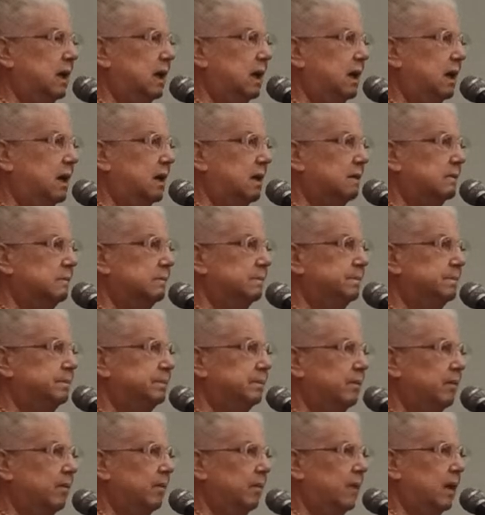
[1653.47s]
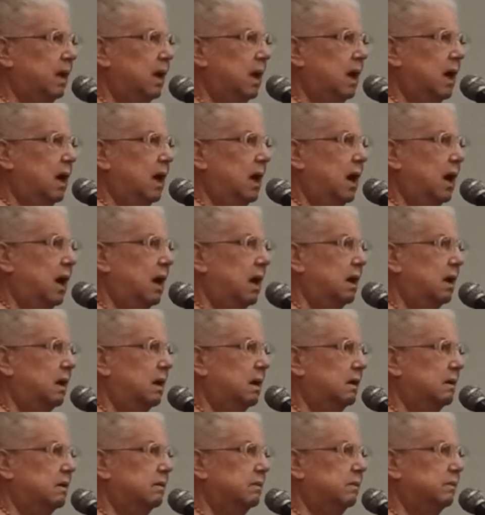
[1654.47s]
um,
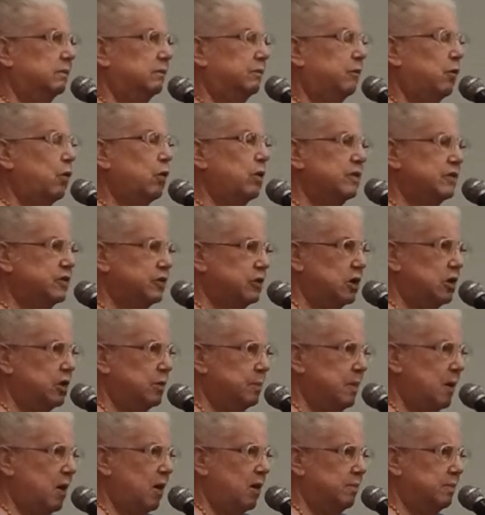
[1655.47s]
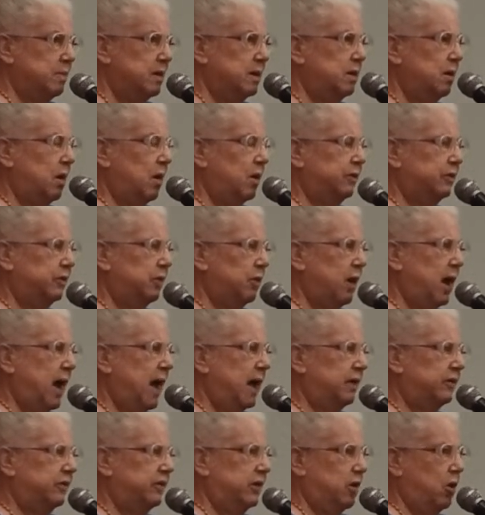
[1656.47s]
uh, forestry department also
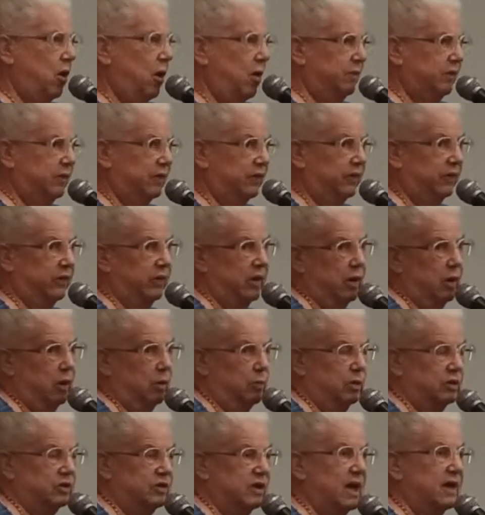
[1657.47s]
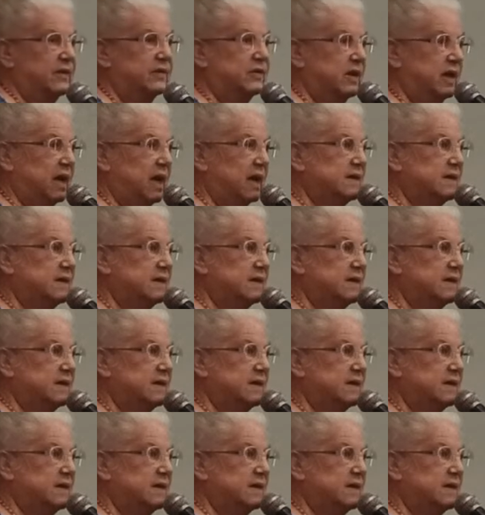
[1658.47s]
has an office there which has an